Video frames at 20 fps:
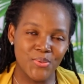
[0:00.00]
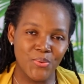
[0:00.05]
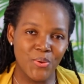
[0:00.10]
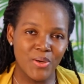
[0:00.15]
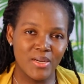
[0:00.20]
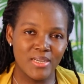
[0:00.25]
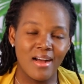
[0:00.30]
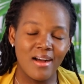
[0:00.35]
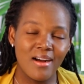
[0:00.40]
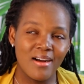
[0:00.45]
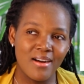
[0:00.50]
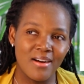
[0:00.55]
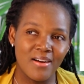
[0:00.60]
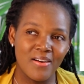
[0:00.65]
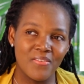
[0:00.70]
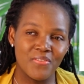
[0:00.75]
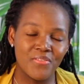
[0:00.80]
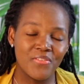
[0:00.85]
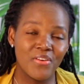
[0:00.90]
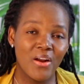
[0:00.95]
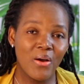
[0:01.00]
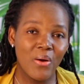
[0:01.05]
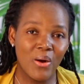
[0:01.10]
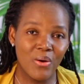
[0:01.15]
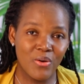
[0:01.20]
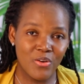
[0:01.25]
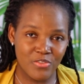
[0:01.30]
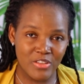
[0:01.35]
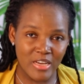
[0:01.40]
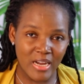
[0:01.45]
one, flower
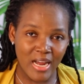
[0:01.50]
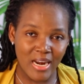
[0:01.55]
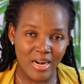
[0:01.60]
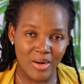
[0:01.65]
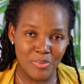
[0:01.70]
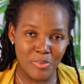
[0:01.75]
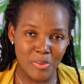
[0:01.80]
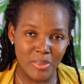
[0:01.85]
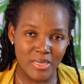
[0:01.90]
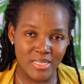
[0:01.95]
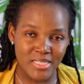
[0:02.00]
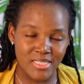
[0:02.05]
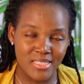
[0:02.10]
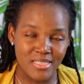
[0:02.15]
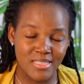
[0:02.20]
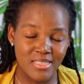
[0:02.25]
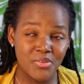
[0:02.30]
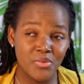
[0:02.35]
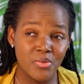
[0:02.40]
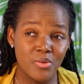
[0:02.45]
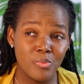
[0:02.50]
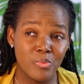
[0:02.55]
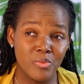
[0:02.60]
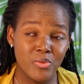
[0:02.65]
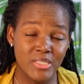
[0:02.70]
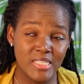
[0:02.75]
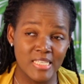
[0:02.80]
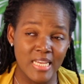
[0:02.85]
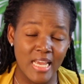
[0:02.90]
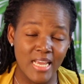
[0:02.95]
of the calabash, it
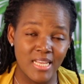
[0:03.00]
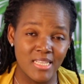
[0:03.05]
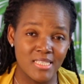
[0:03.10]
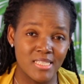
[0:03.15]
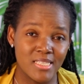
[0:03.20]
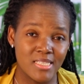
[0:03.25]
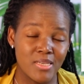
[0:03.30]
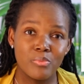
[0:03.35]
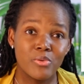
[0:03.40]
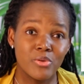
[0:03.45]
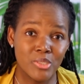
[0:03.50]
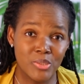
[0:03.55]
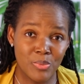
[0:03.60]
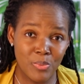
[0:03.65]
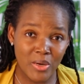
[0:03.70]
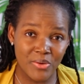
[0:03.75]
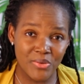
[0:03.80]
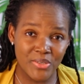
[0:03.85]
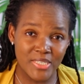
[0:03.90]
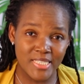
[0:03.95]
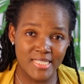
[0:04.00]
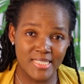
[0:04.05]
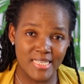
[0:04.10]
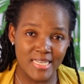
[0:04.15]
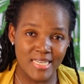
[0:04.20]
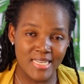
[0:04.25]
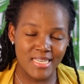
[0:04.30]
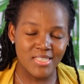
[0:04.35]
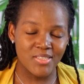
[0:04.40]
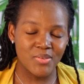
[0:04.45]
represents
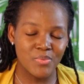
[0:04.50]
prosperity. It